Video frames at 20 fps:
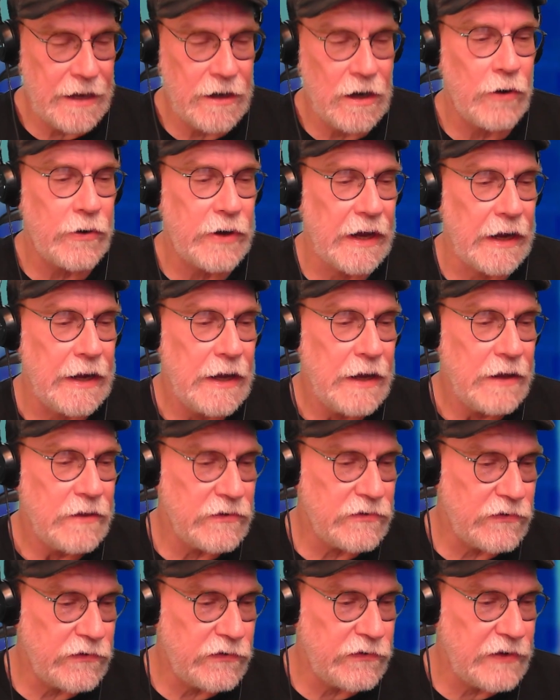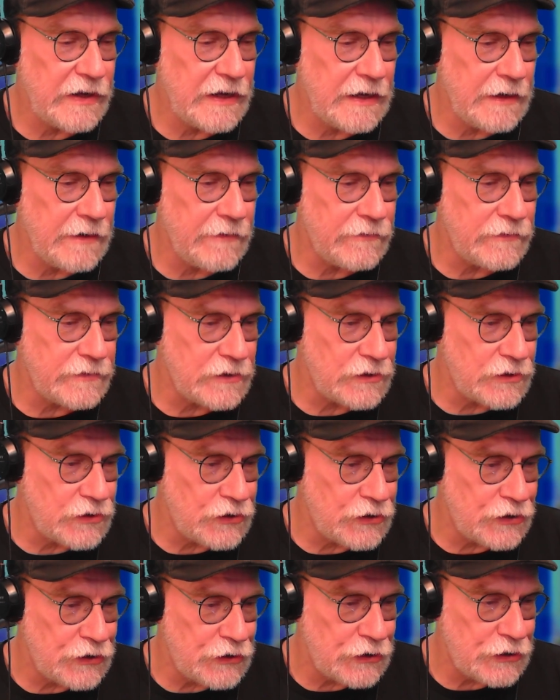Okay, this is Steve
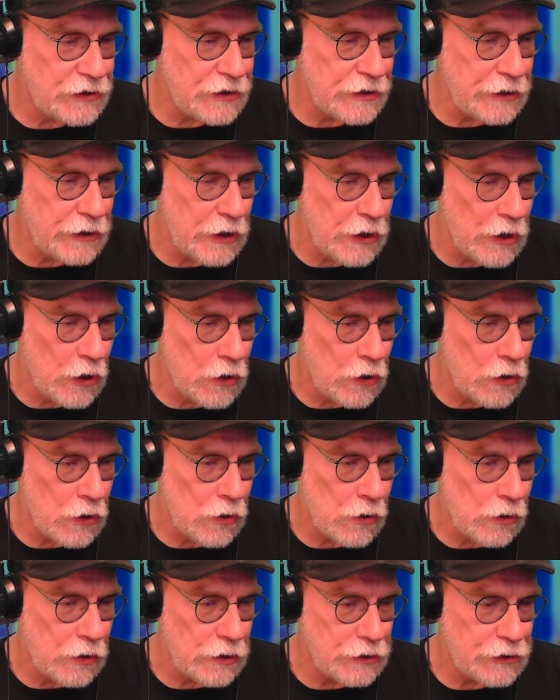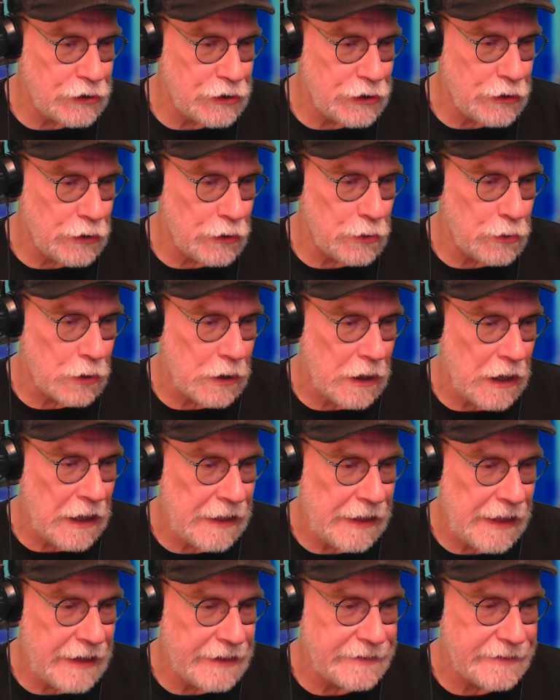Chio
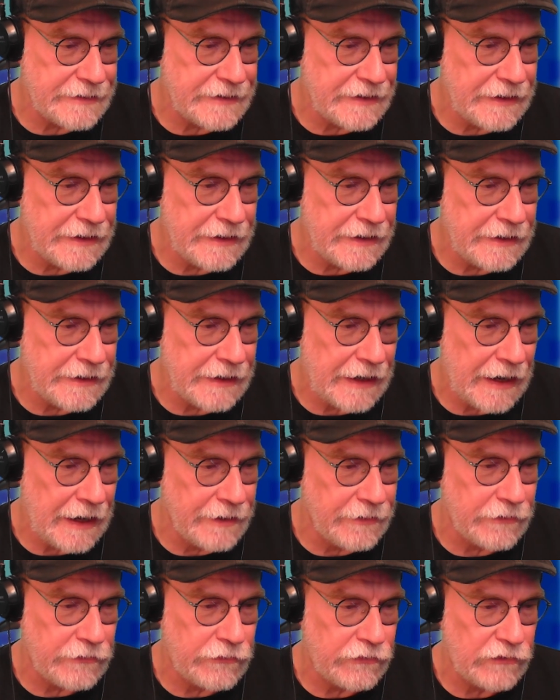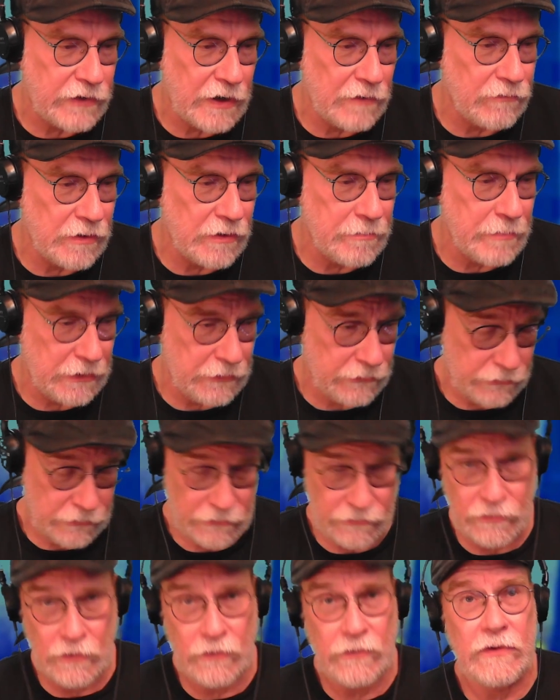Calanti and Discovery
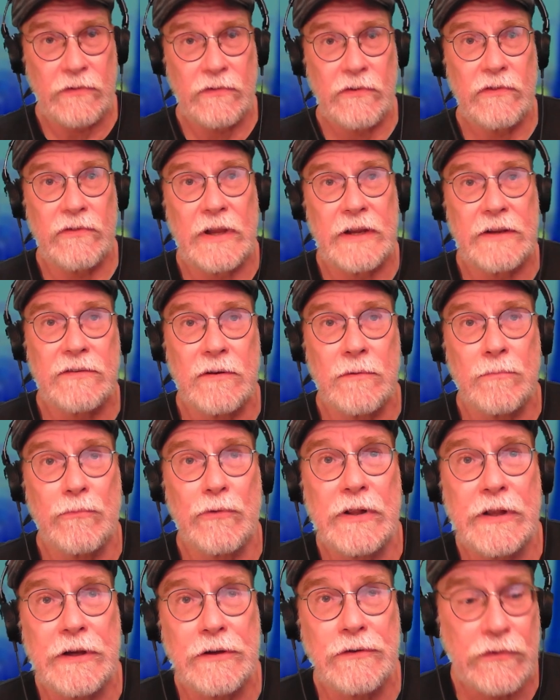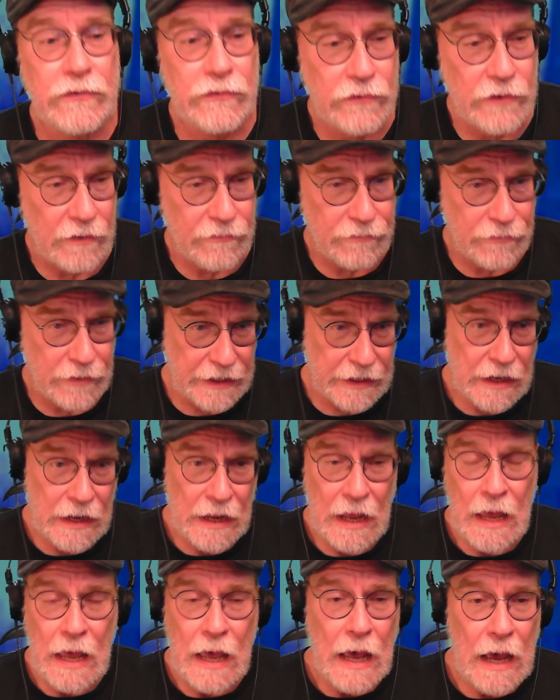Ministry. So this is like some religious stuff, right?
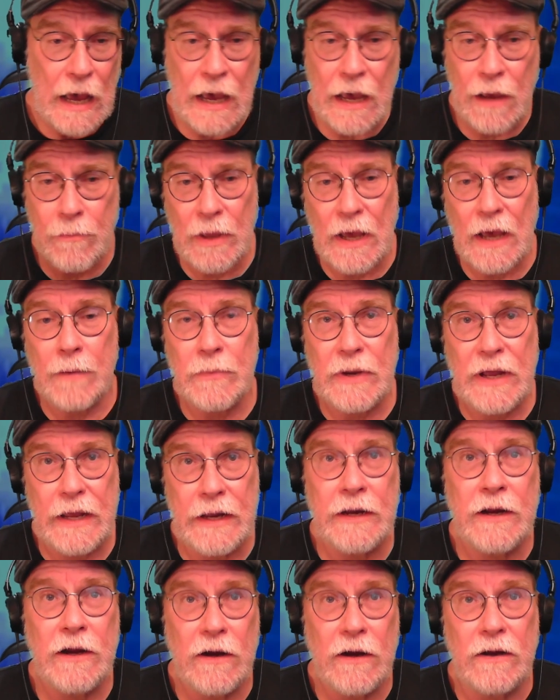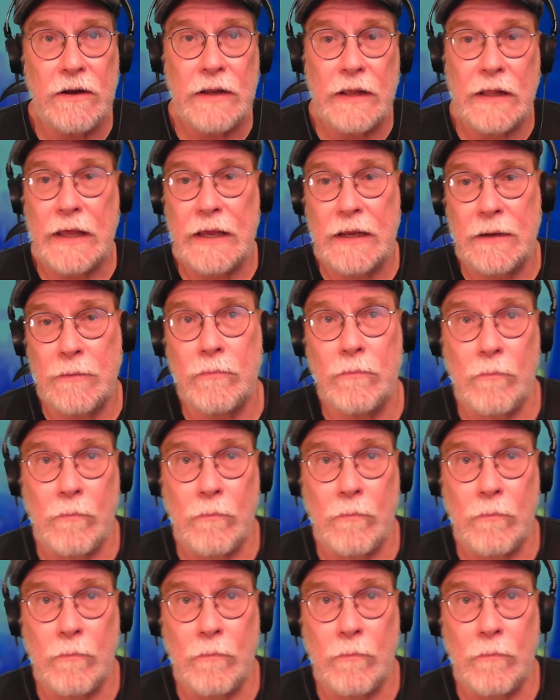I'm not here to, like,